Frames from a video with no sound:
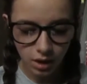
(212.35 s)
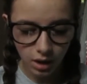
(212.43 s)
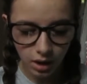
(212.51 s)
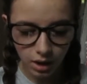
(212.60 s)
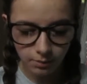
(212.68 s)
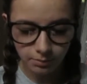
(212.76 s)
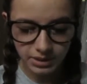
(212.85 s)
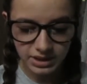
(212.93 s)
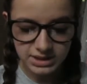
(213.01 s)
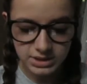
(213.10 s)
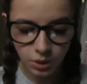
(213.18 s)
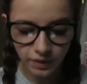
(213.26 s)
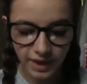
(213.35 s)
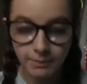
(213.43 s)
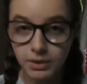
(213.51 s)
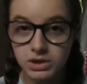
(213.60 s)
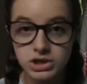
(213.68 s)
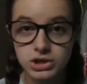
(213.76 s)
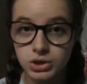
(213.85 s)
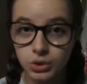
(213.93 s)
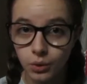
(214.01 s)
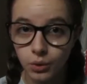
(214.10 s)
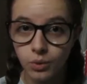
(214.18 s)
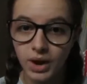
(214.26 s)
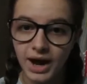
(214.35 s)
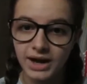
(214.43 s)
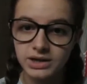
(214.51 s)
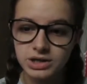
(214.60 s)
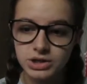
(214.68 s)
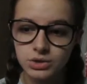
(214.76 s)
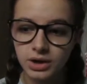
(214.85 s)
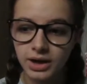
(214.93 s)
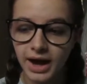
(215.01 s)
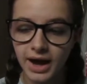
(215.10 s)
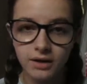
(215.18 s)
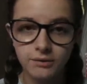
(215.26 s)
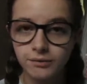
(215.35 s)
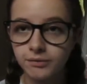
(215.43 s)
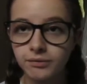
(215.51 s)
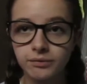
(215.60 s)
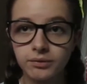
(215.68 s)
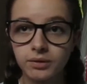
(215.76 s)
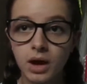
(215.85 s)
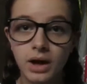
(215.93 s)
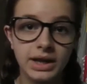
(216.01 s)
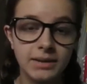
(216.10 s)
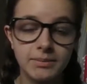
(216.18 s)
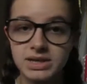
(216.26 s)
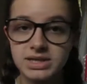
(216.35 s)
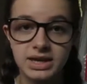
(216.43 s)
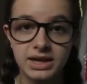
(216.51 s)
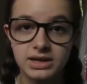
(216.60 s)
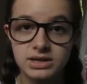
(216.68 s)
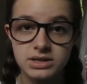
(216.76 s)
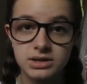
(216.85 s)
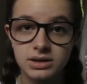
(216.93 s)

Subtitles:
But it's not that much at all, and you can have unlimited